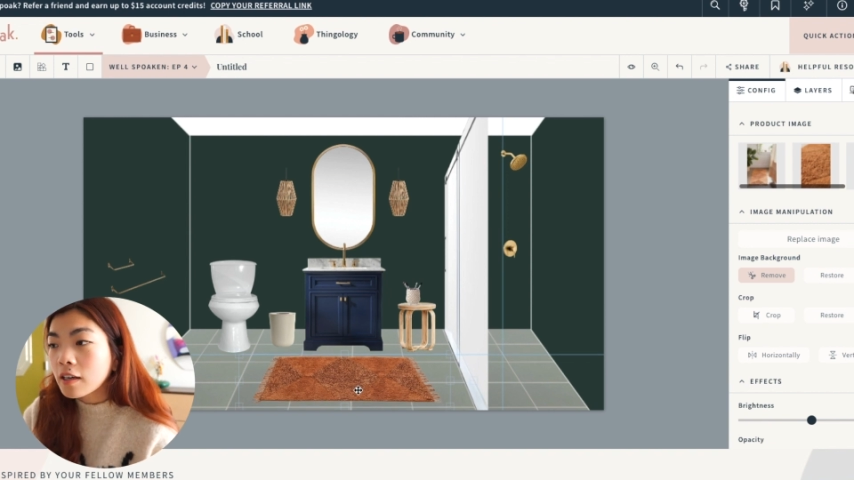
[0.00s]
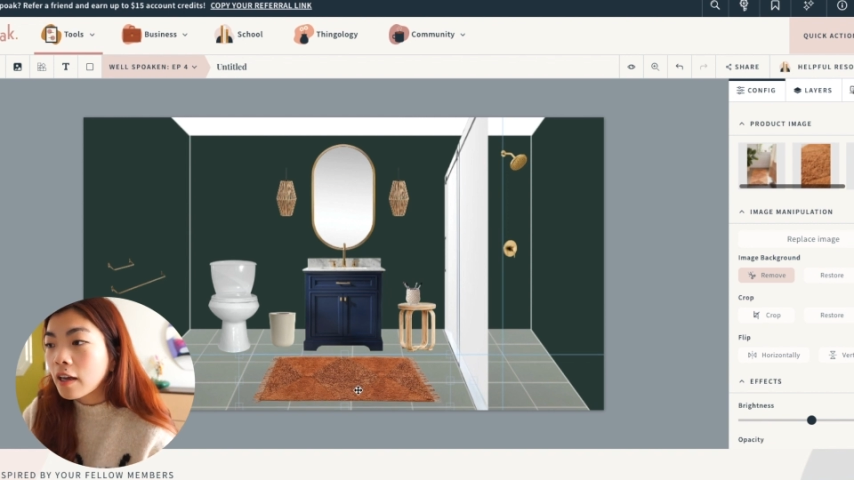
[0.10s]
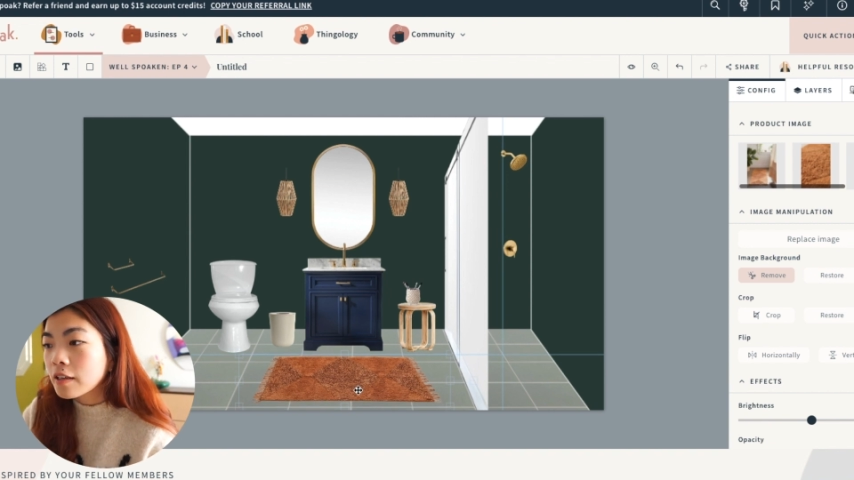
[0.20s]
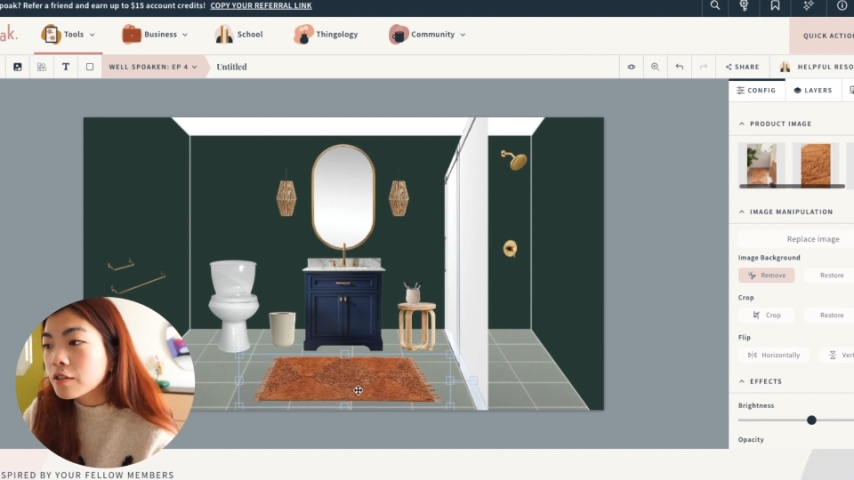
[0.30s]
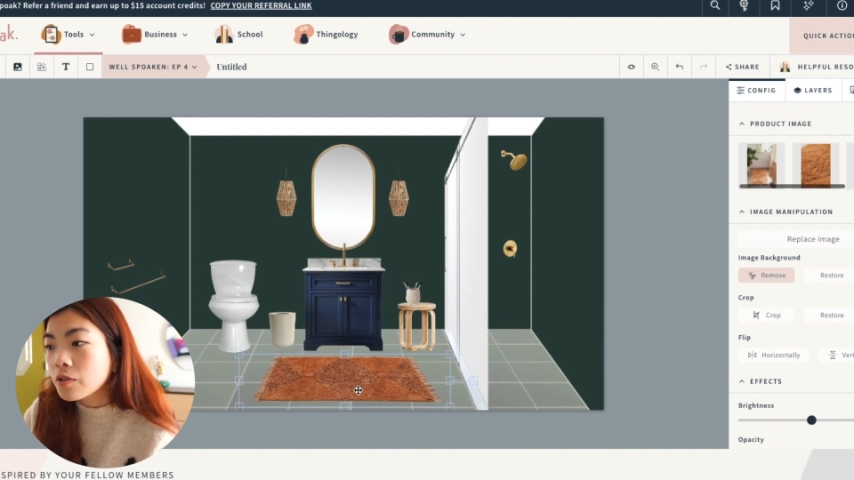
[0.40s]

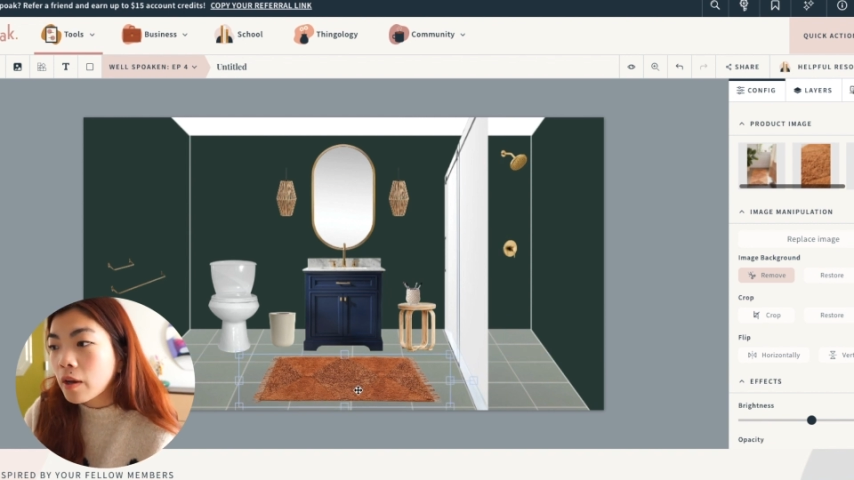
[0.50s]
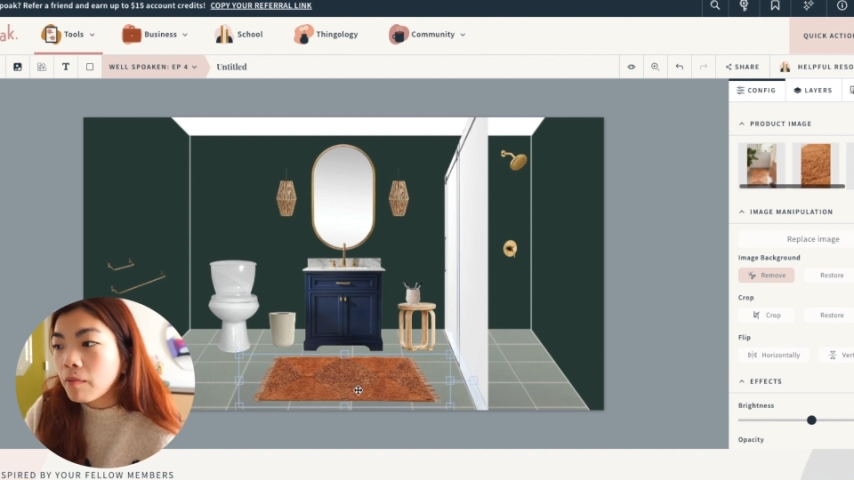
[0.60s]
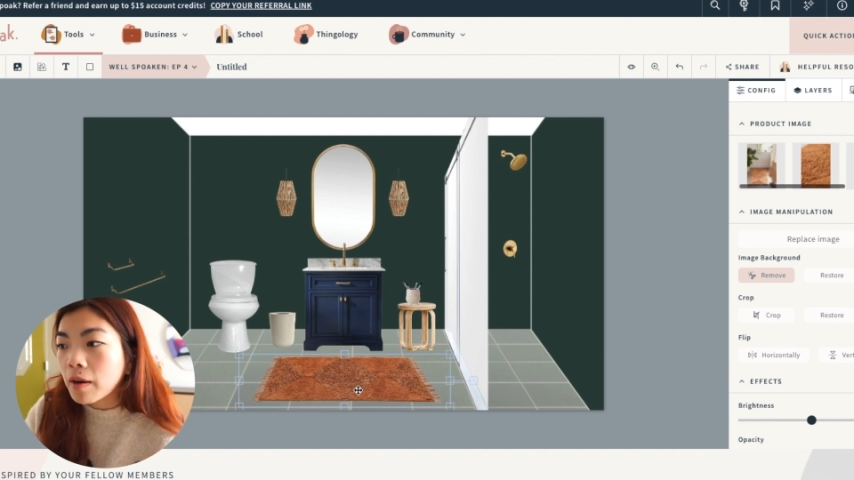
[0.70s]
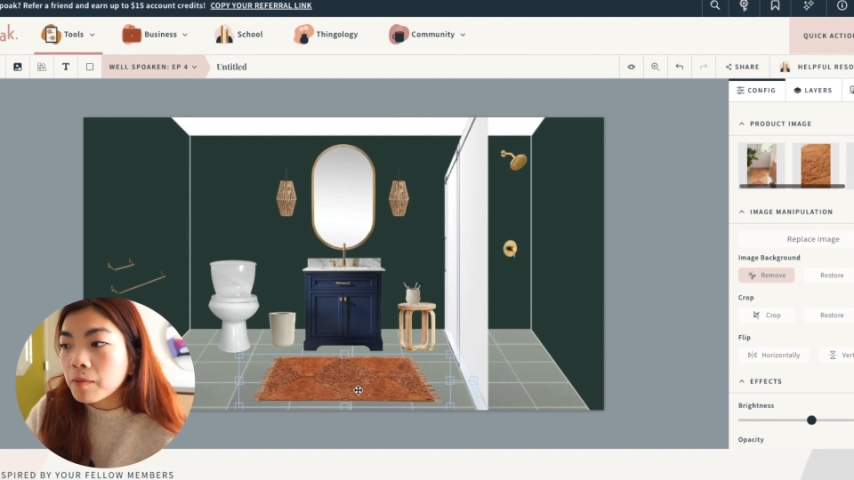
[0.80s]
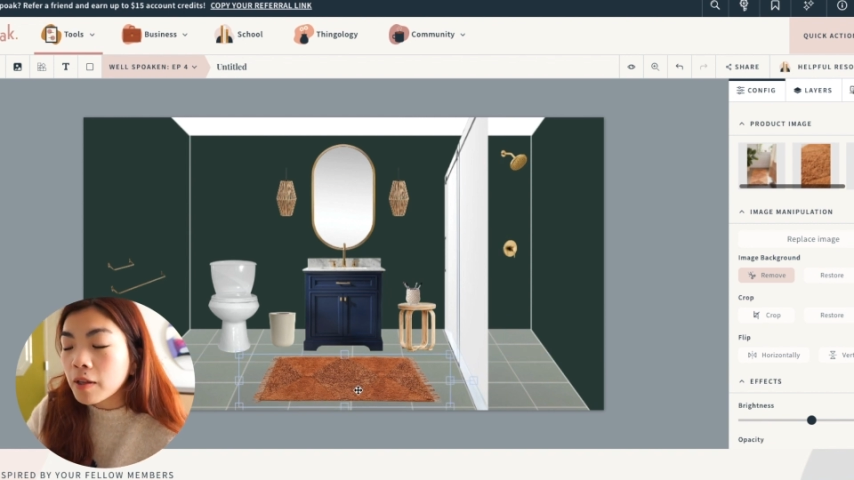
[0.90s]
and so I
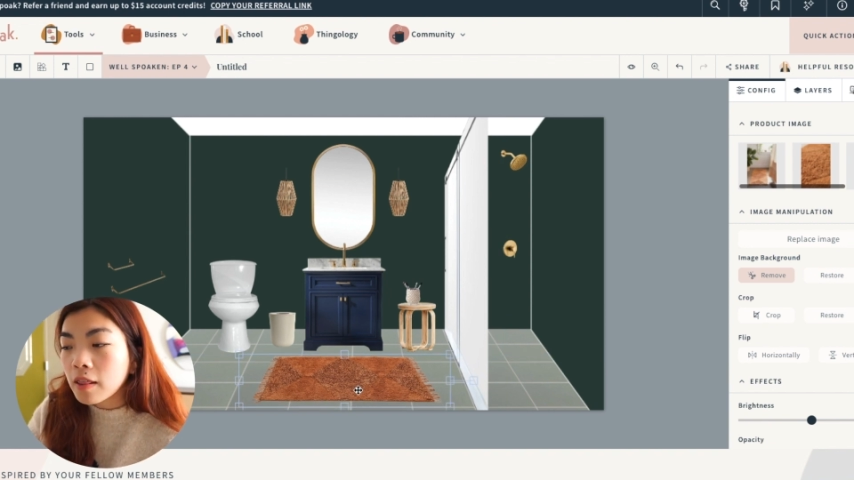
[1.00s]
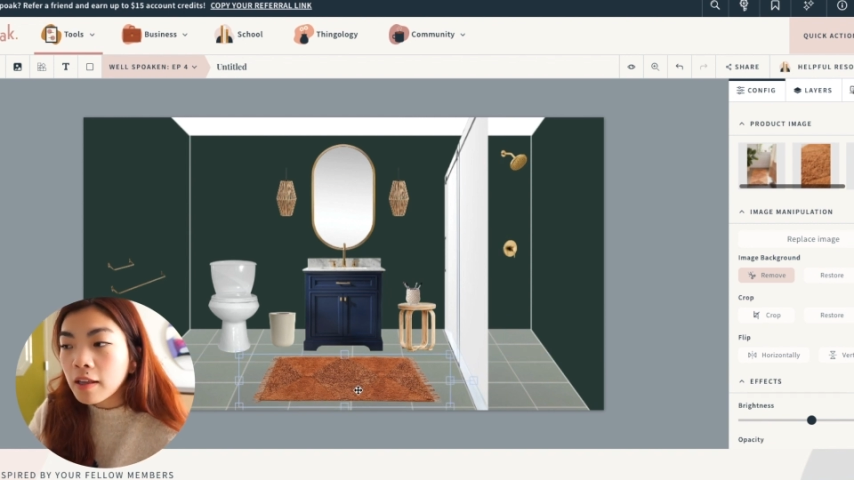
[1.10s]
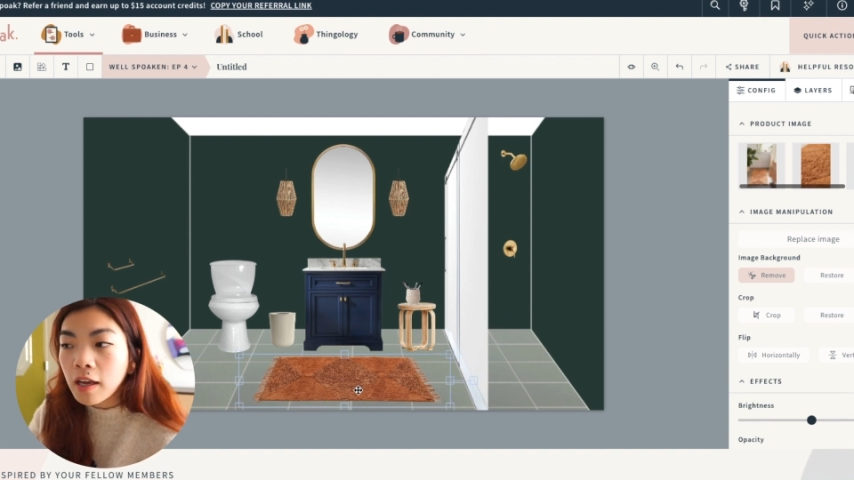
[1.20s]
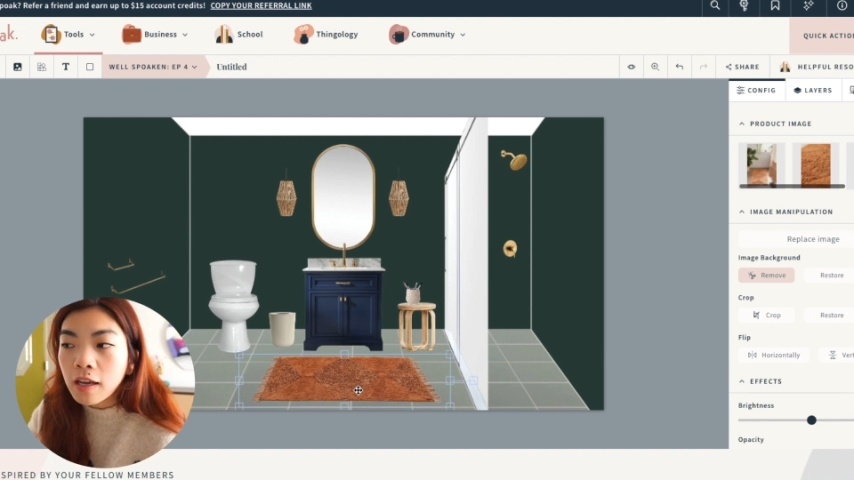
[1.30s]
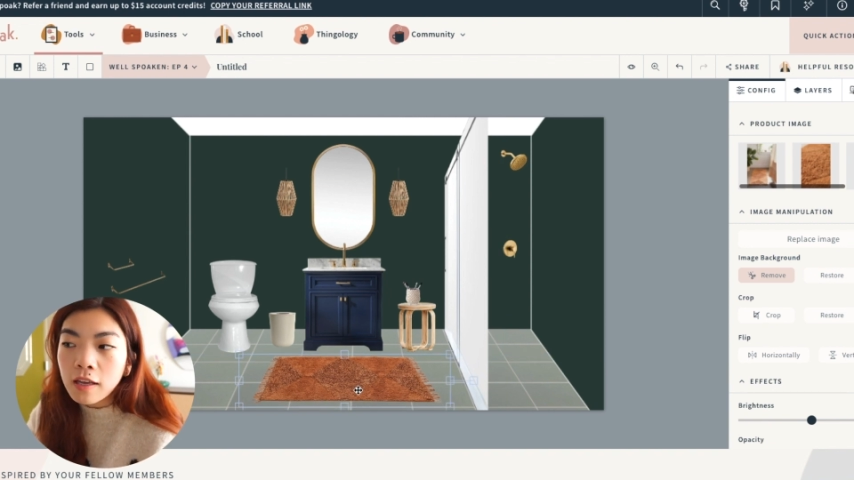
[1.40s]
went with
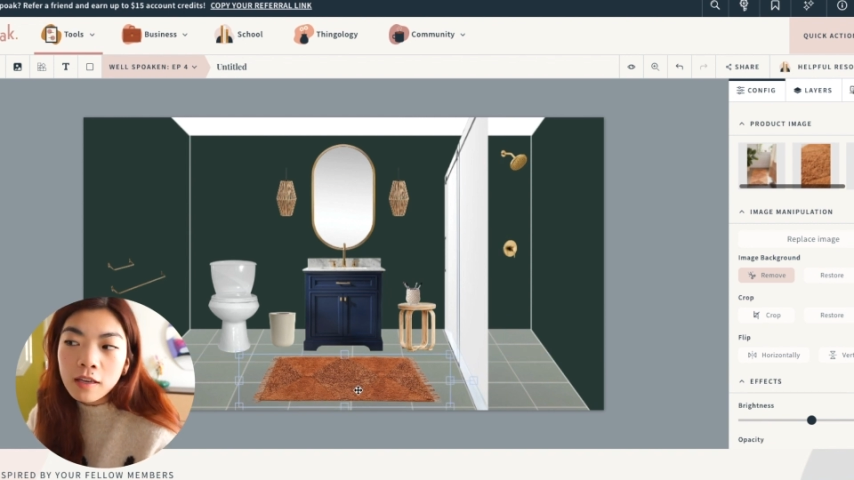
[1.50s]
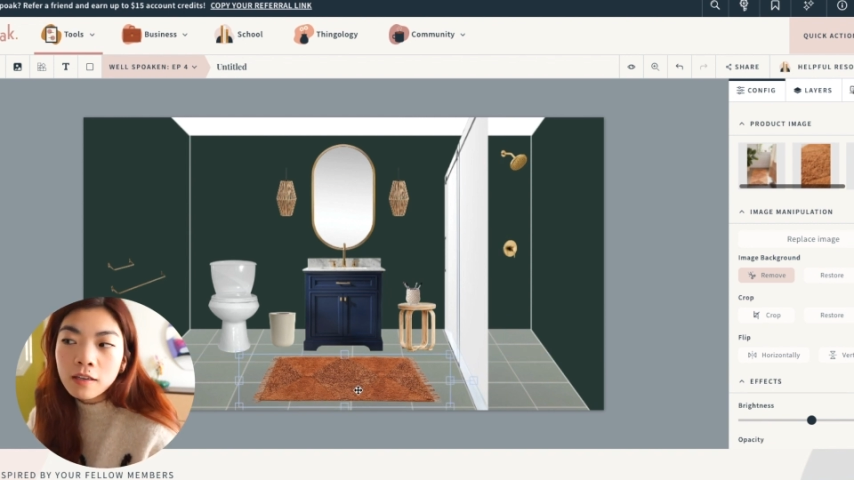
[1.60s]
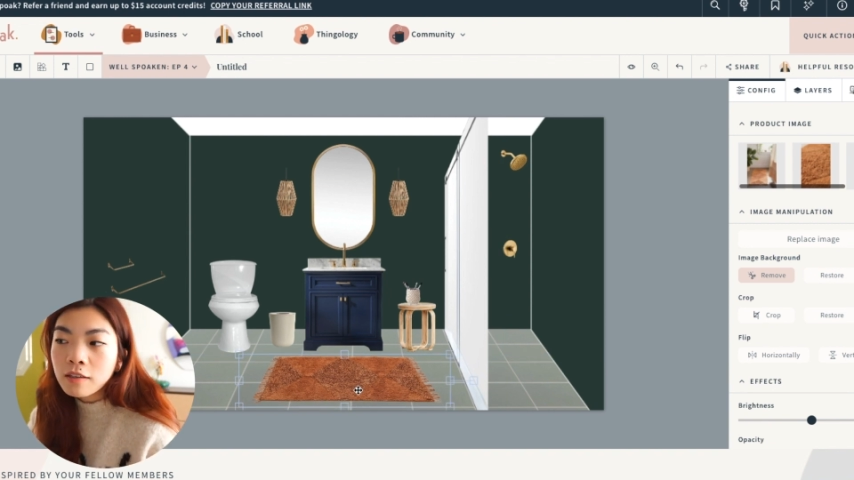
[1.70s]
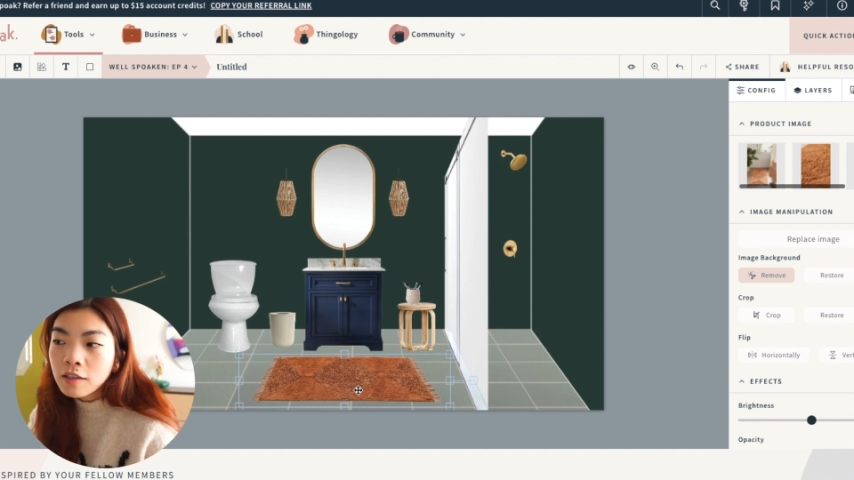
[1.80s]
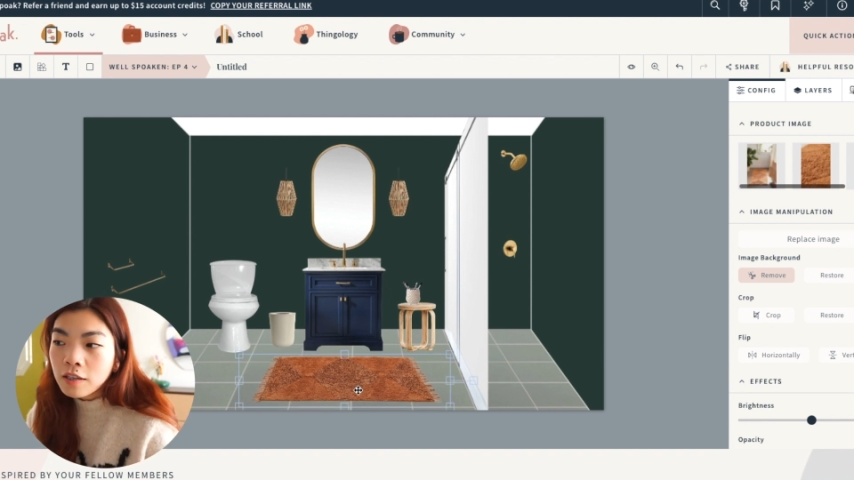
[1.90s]
a,